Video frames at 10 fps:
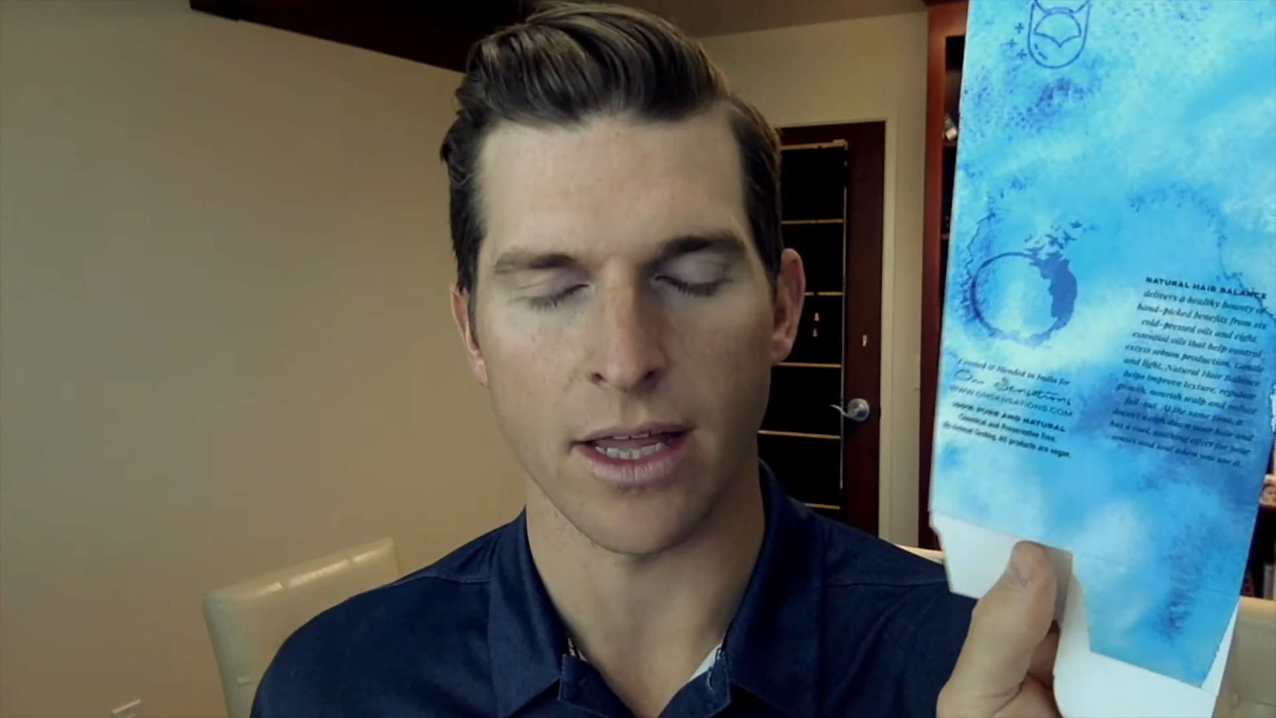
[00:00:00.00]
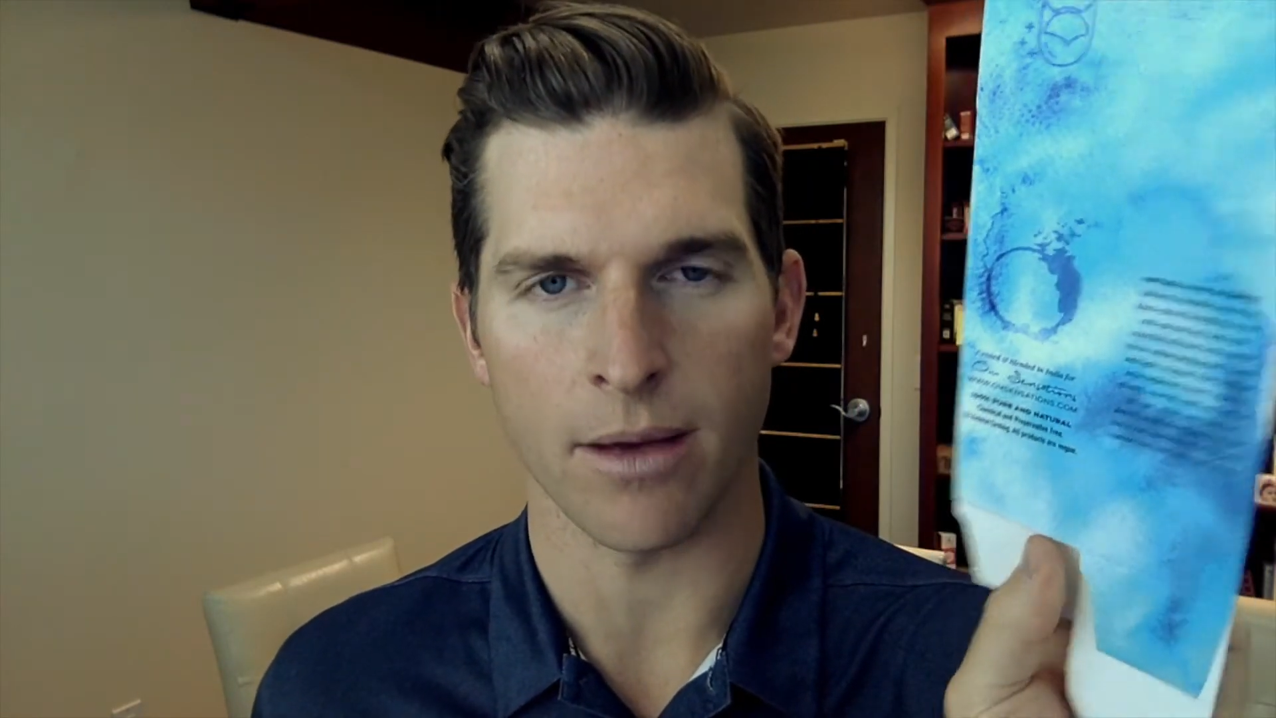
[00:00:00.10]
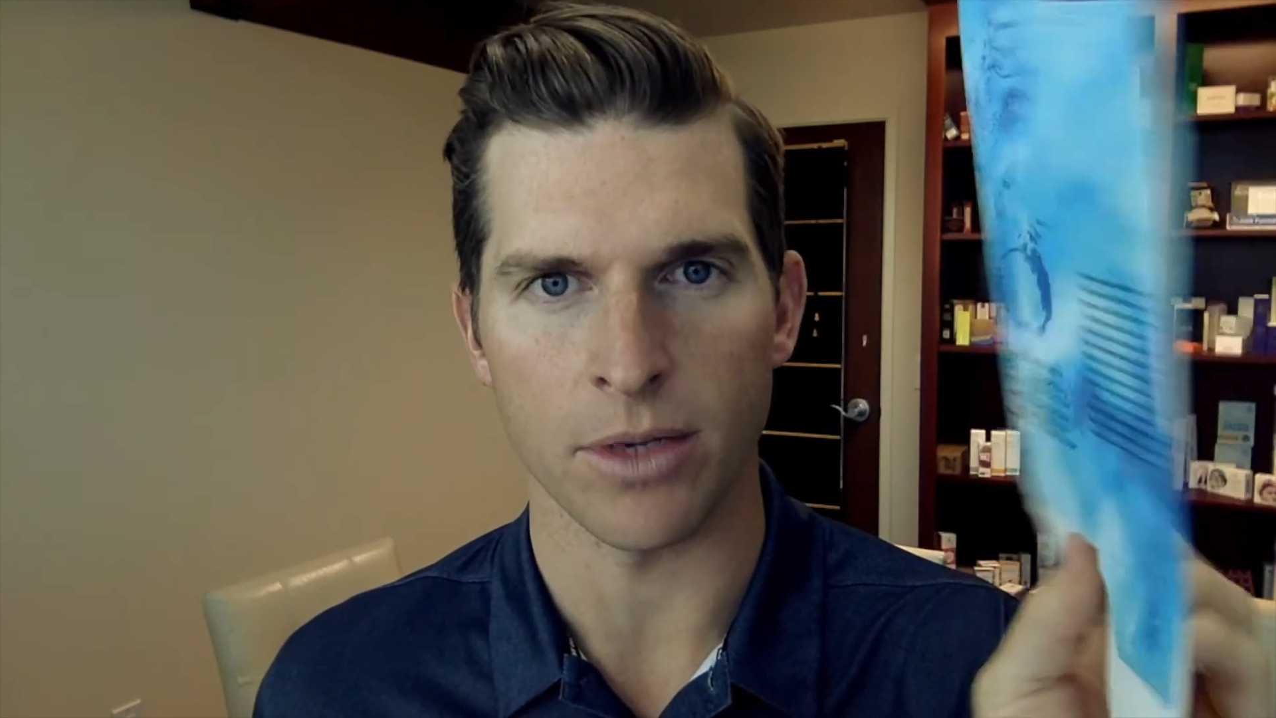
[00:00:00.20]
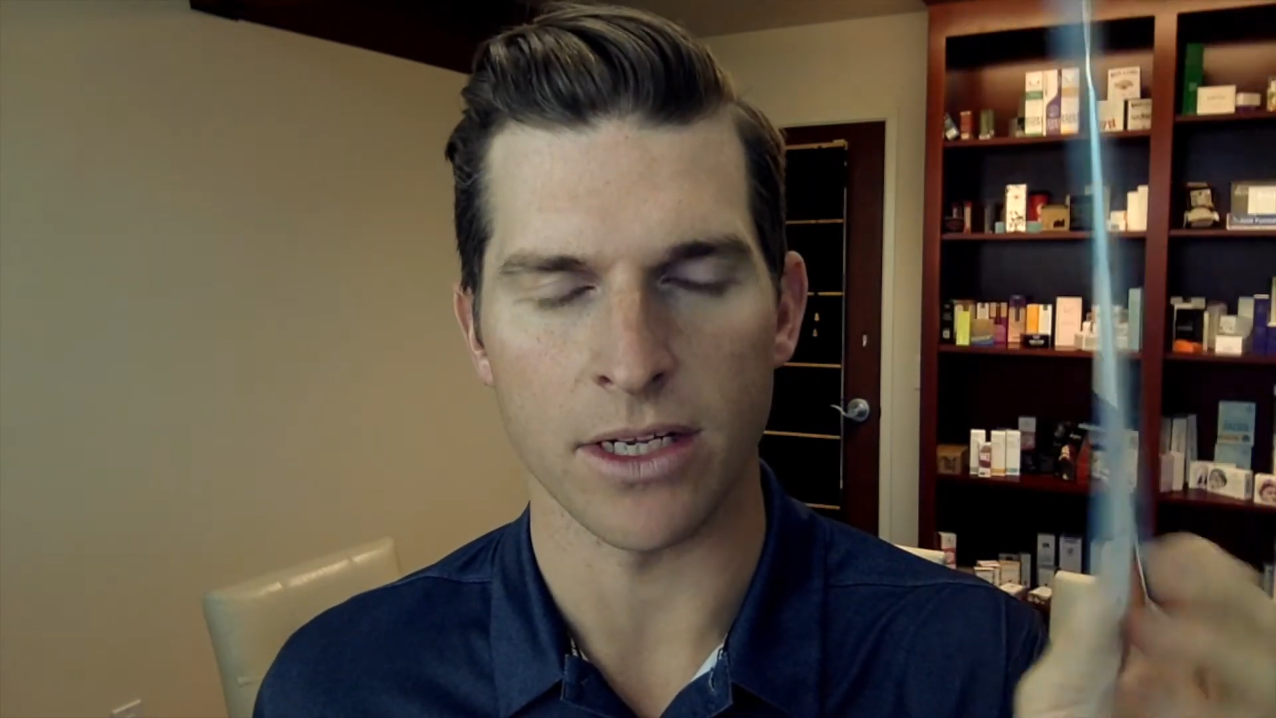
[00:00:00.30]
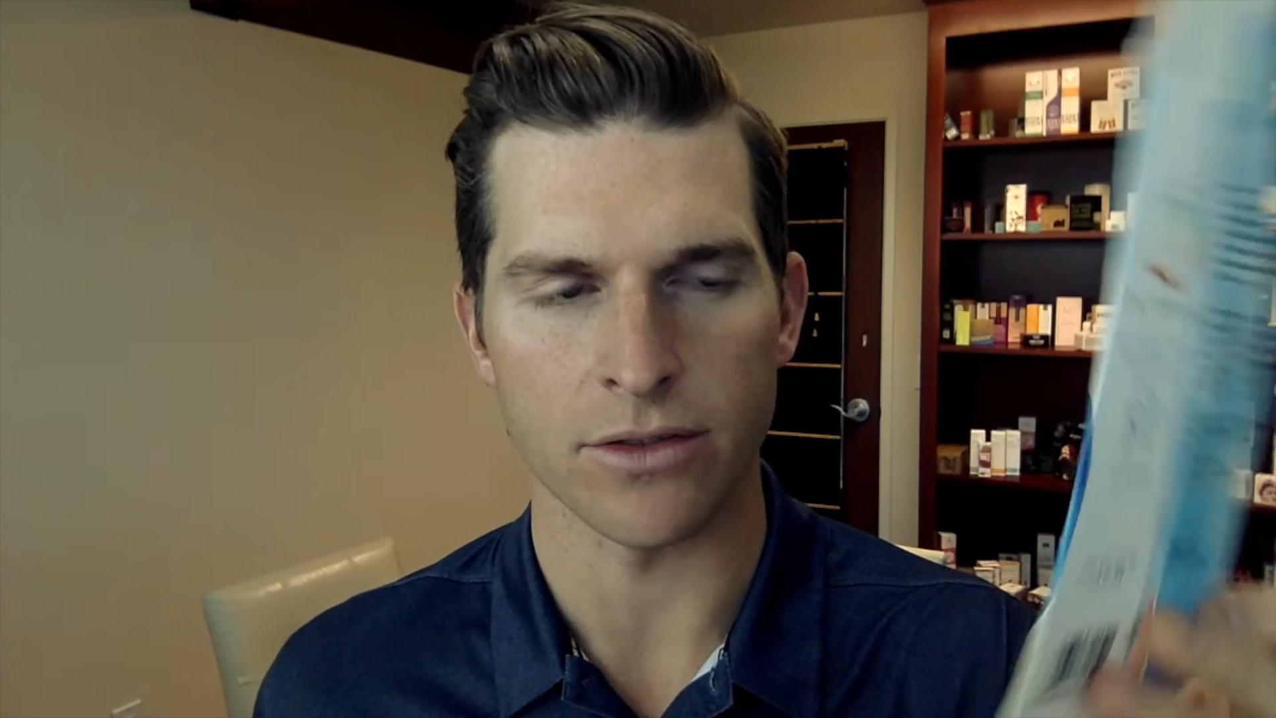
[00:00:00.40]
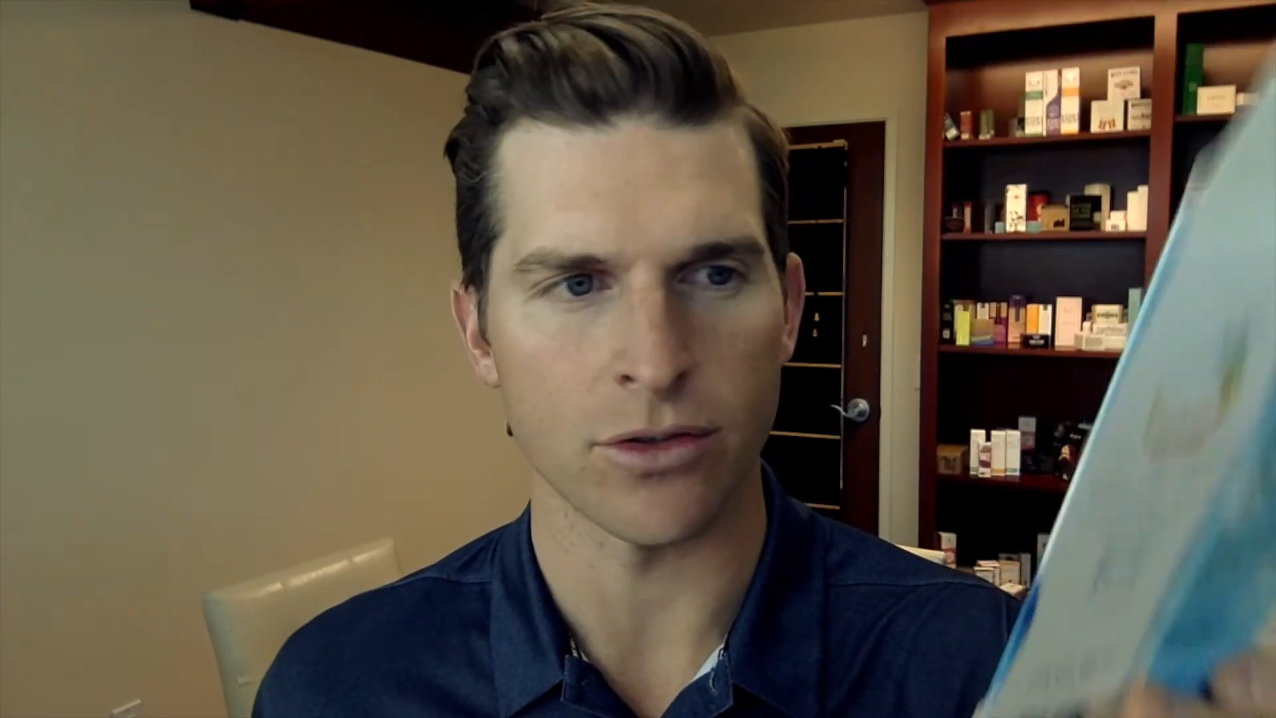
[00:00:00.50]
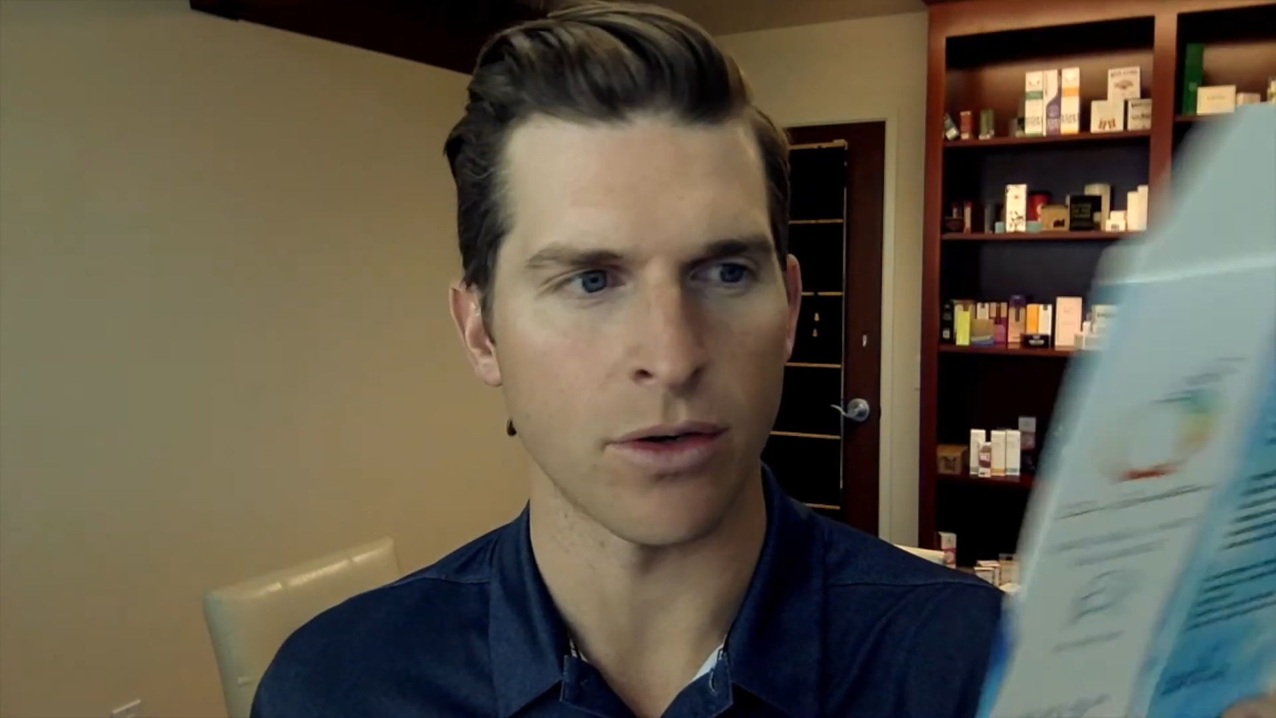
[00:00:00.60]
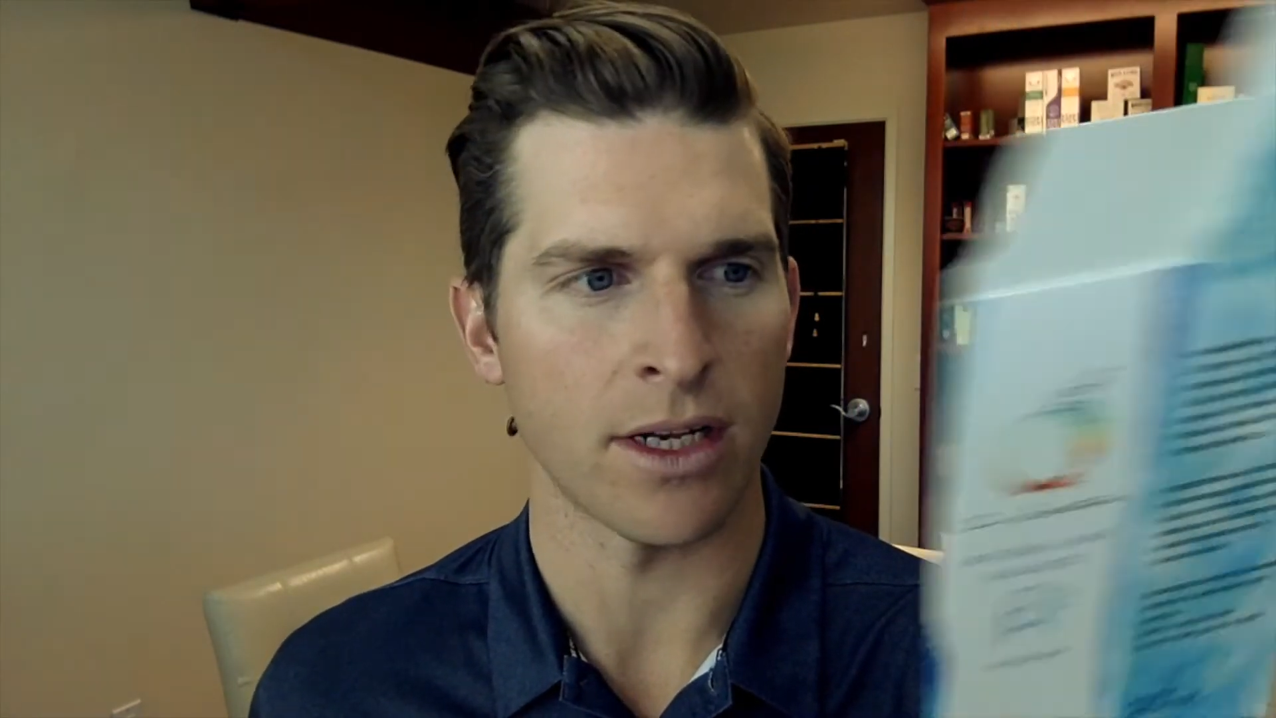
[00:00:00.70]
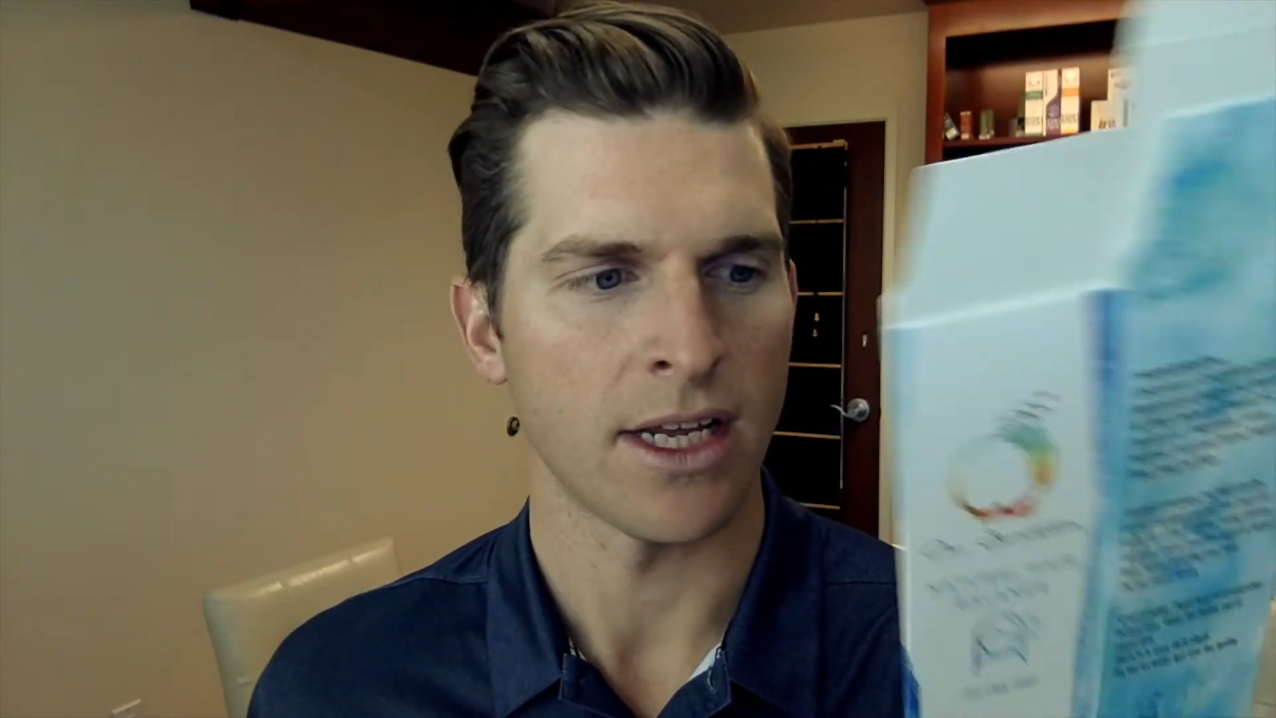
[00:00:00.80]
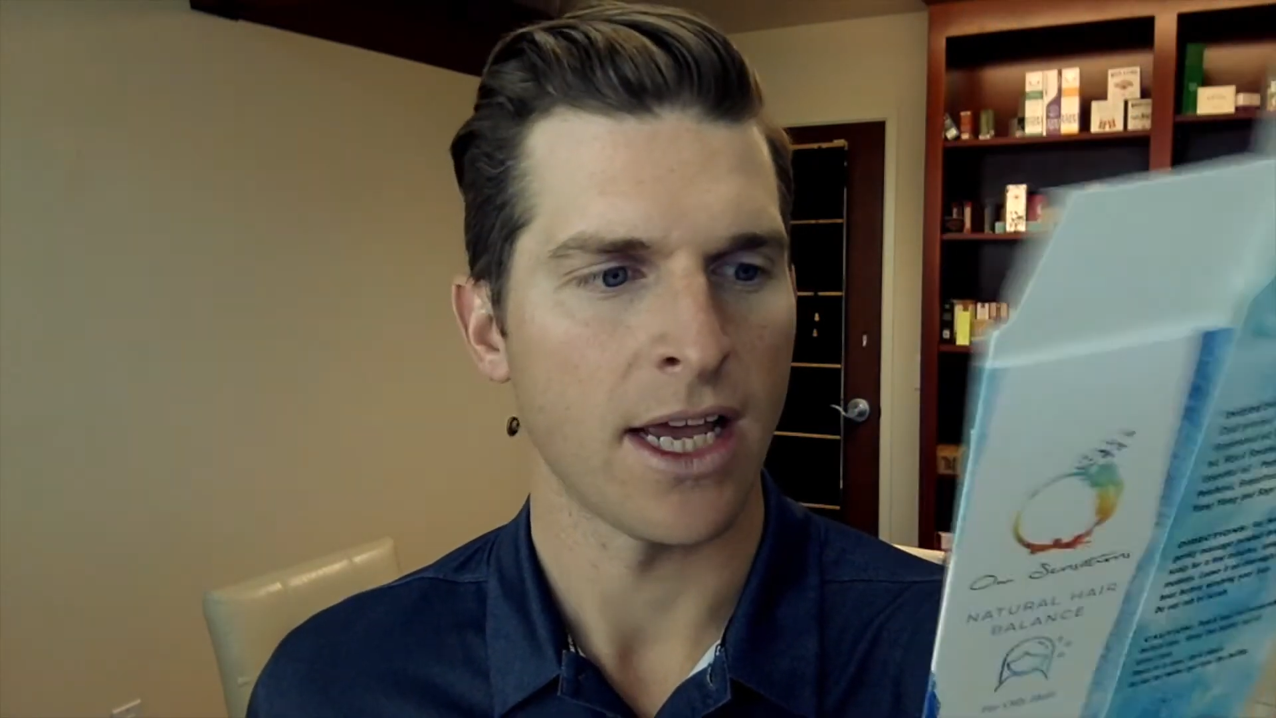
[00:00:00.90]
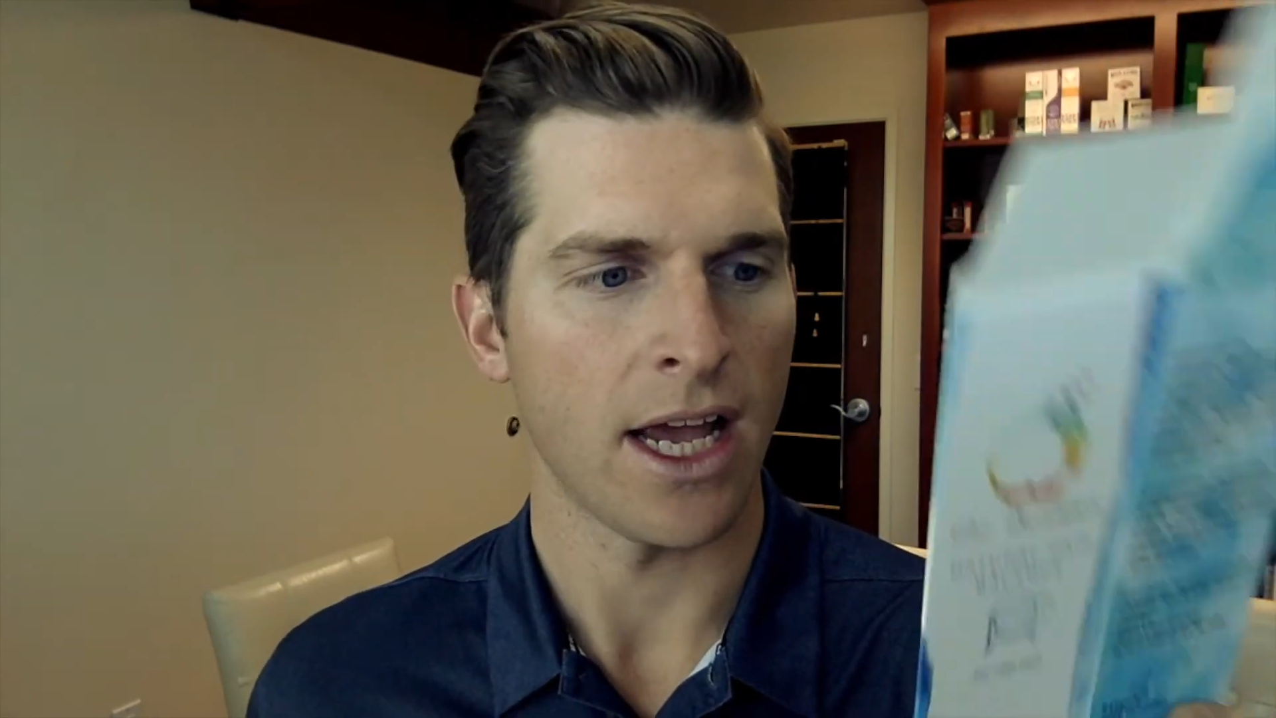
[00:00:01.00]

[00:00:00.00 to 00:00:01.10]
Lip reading: laminate to it,